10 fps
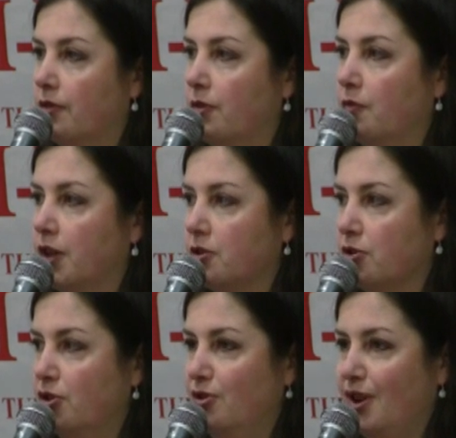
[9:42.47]
from Victor
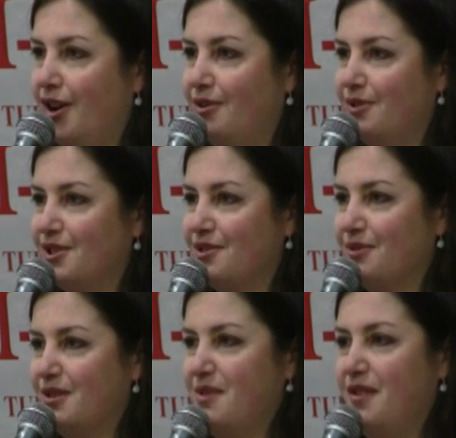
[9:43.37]
Hugo, which is
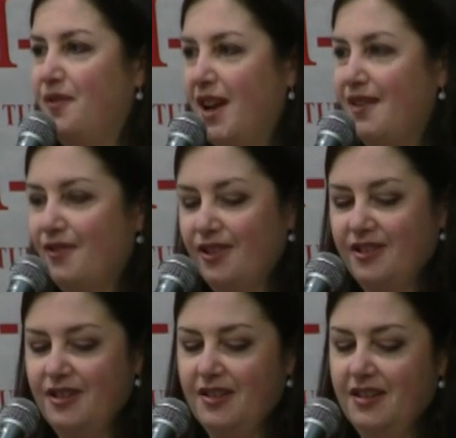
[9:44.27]
one of my
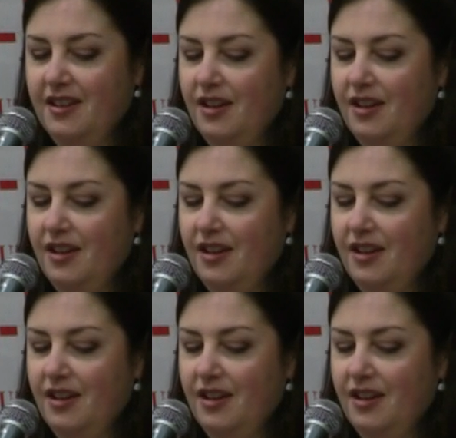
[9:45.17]
favorites.